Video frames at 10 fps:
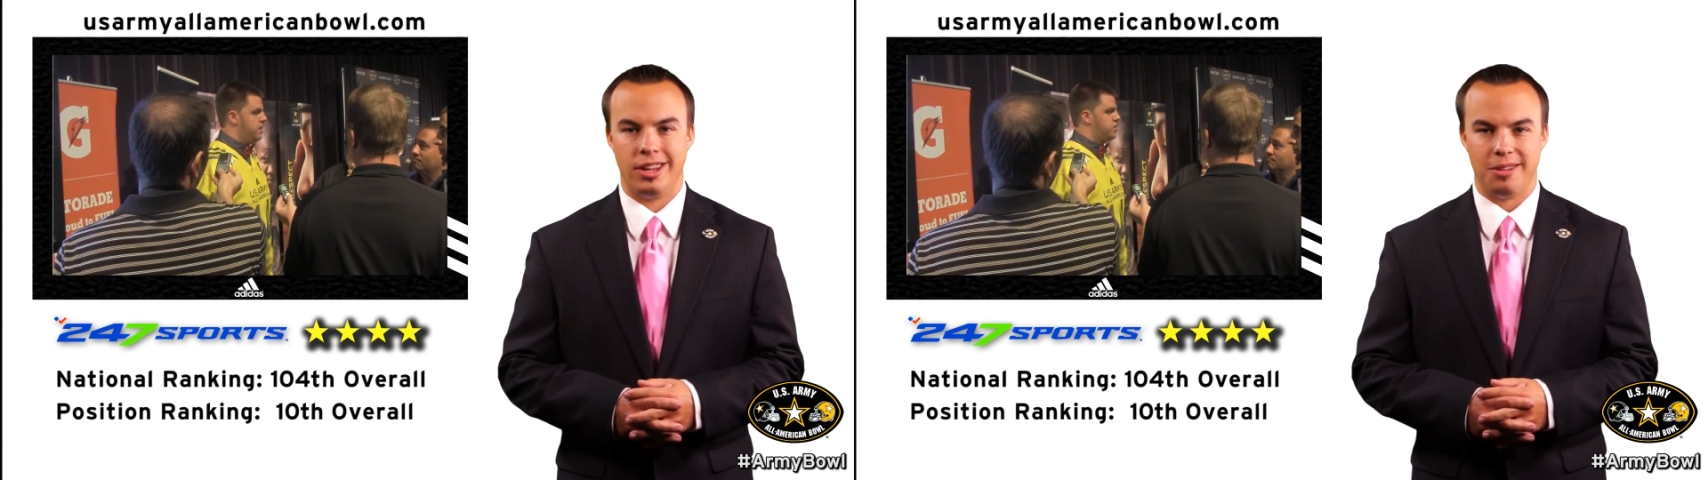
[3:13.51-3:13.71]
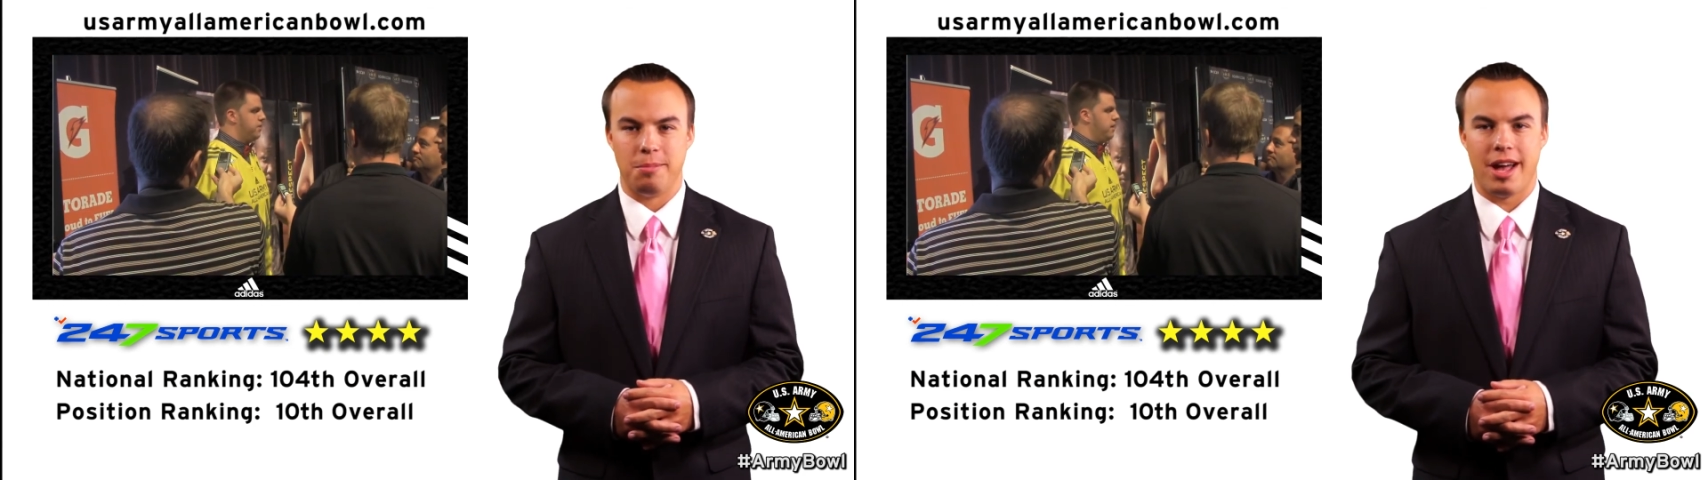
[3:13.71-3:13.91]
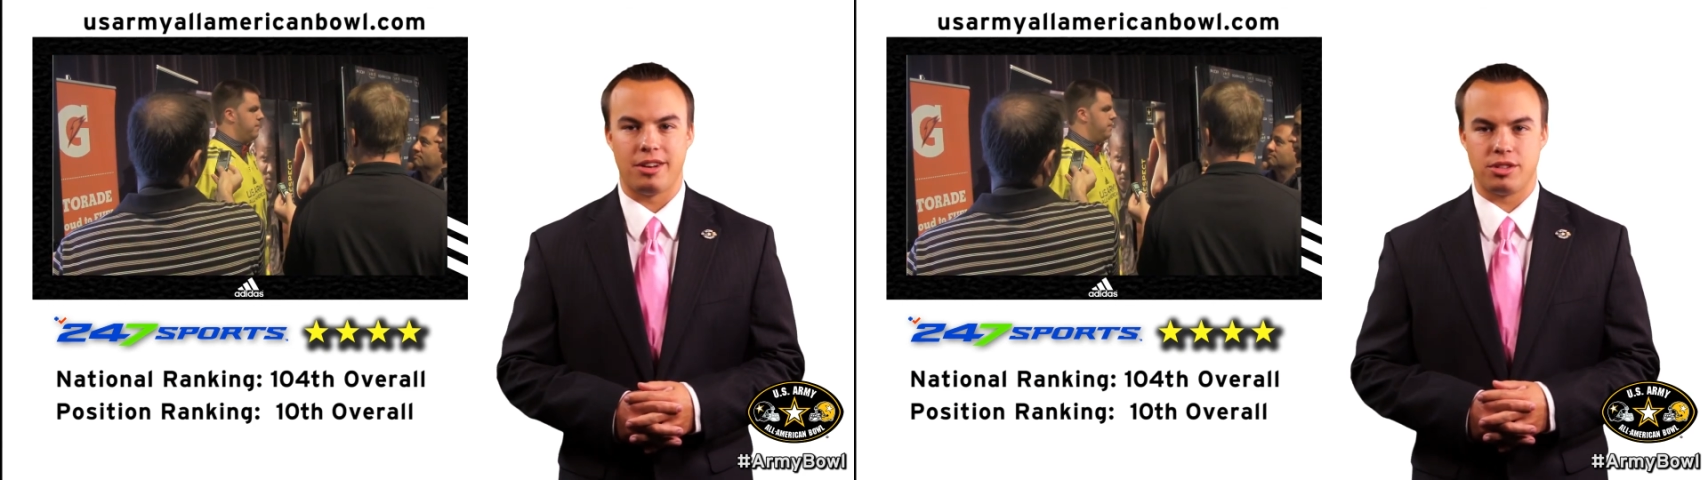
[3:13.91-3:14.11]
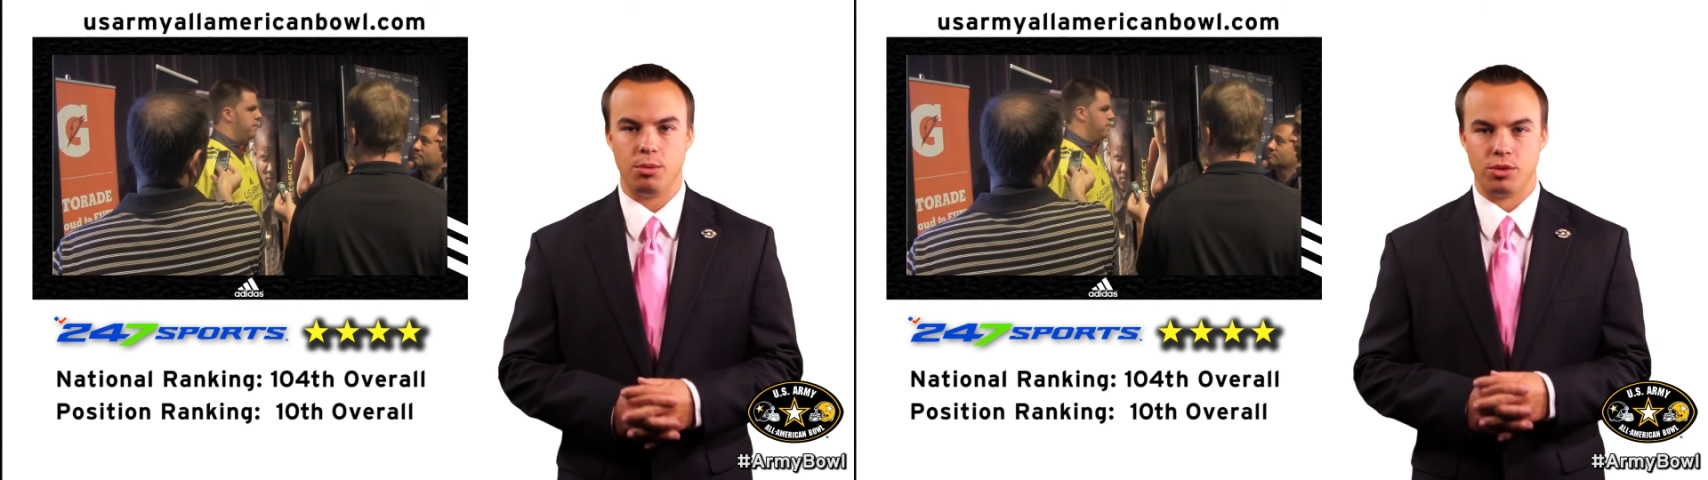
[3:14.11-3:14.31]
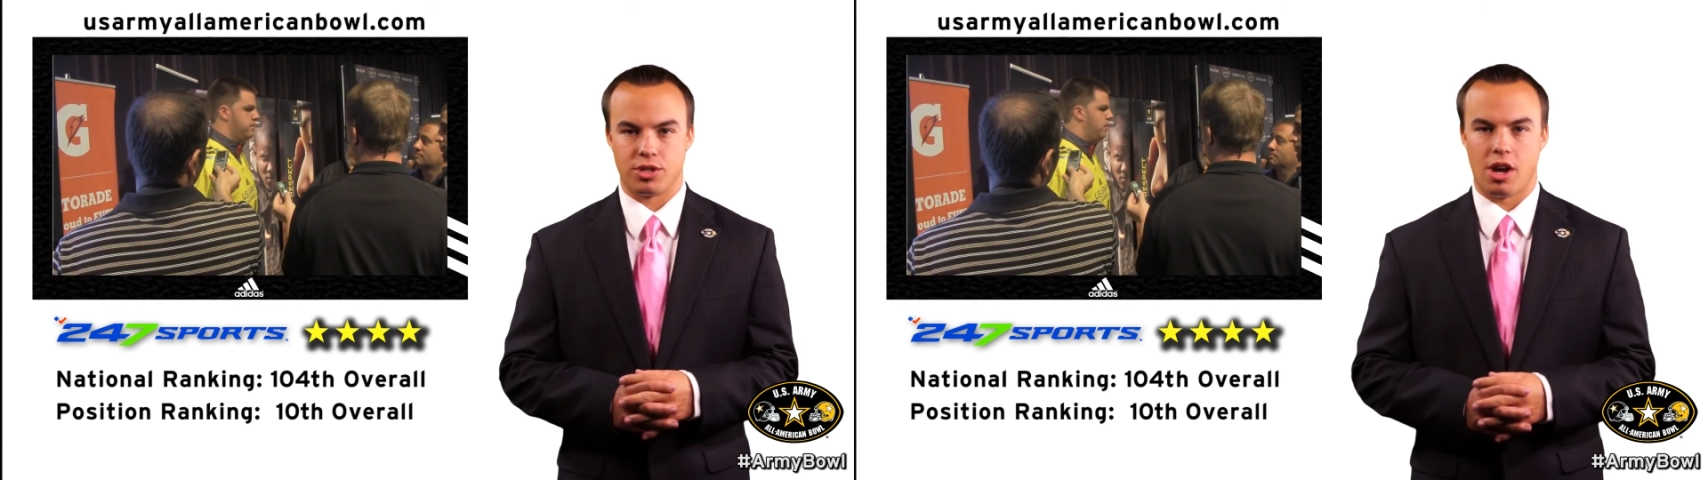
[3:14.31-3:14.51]
in
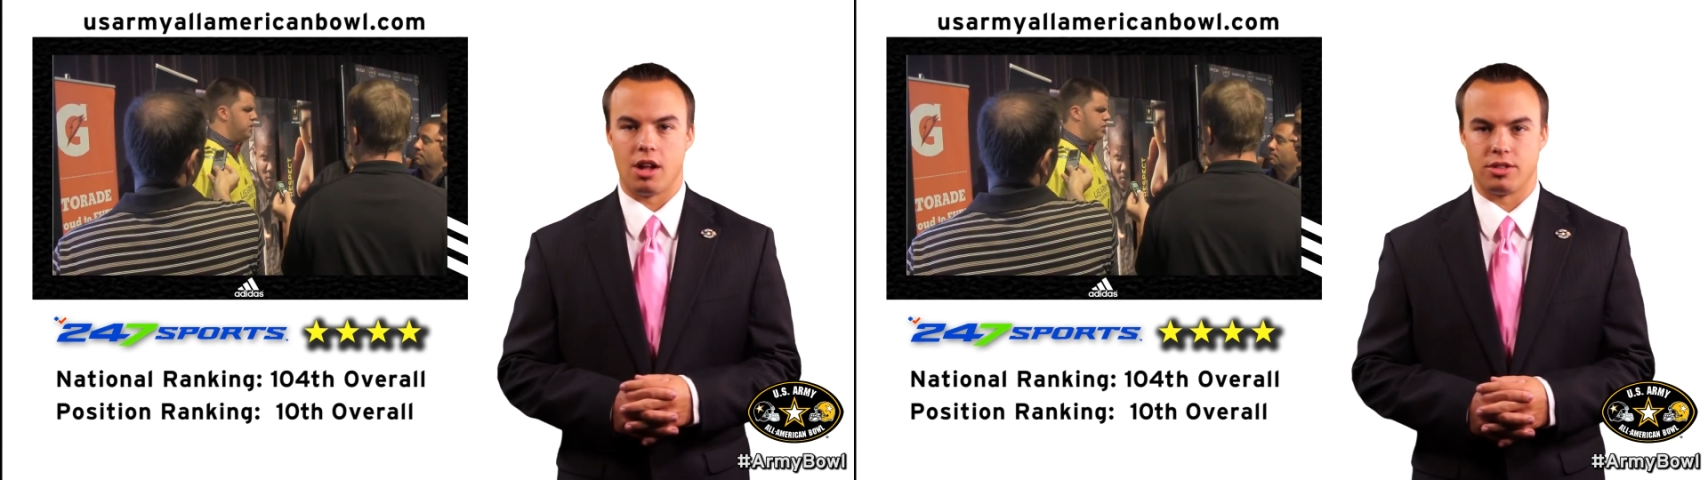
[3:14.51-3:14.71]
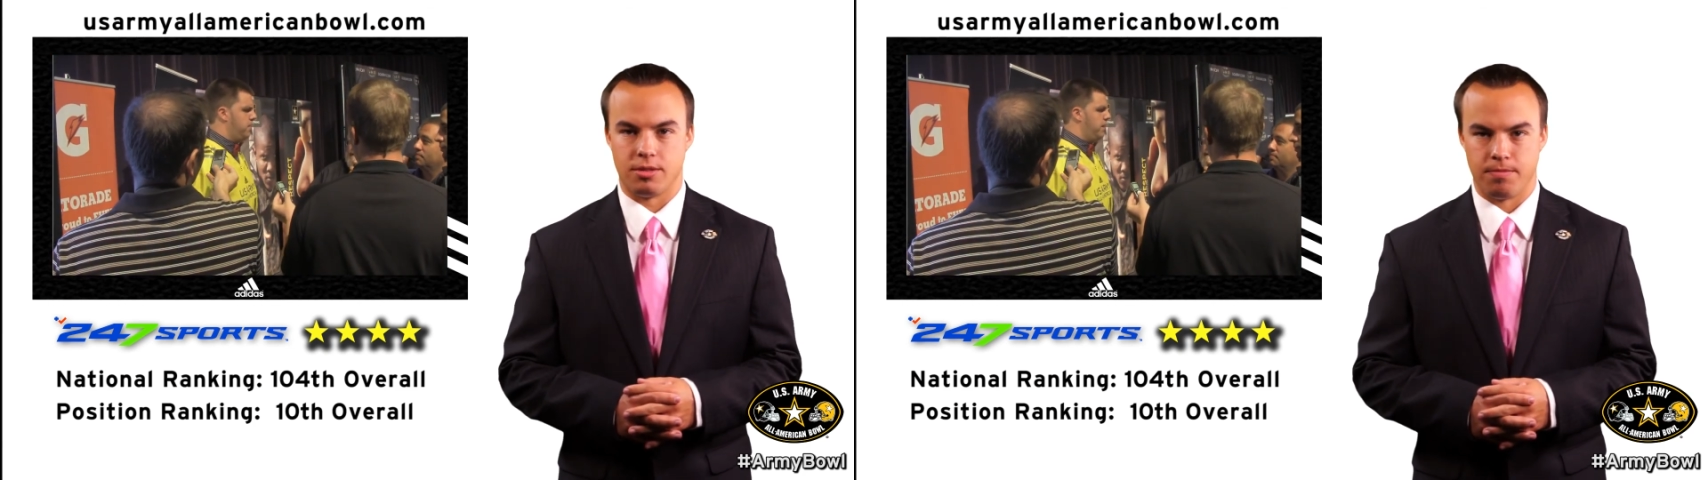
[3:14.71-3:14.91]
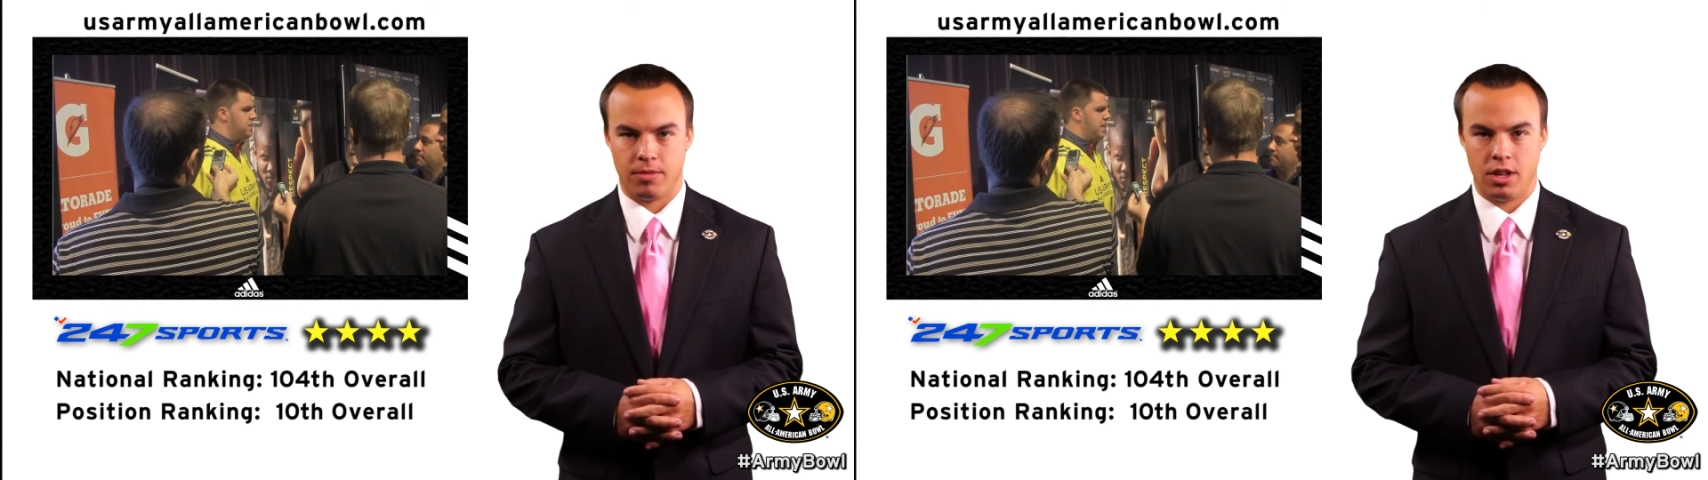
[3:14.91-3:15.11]
Madison, Wisconsin.